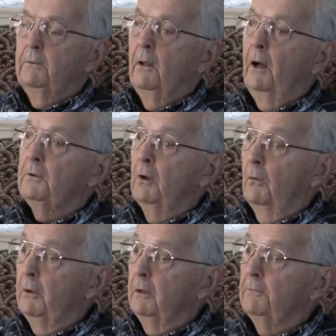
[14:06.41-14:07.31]
not
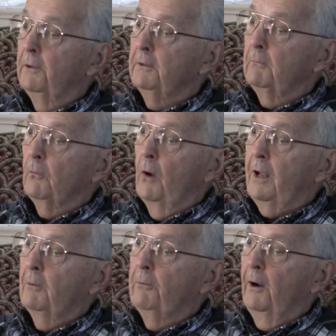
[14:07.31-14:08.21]
knowing that they were
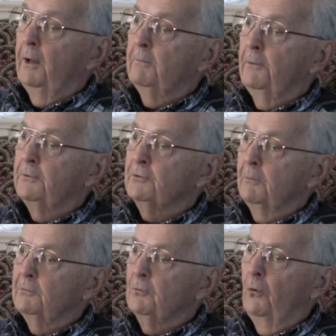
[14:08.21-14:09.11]
occupied by By the the
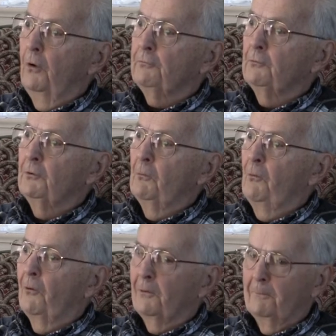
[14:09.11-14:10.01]
Germans Germans, all through the
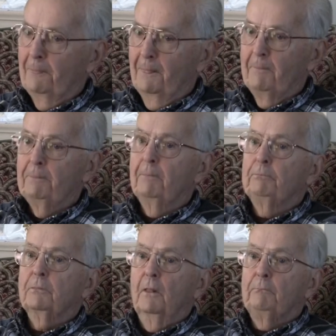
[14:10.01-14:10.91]
war. Yeah,
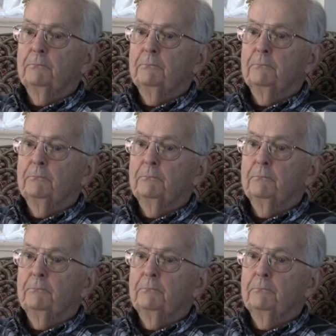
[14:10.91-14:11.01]
right.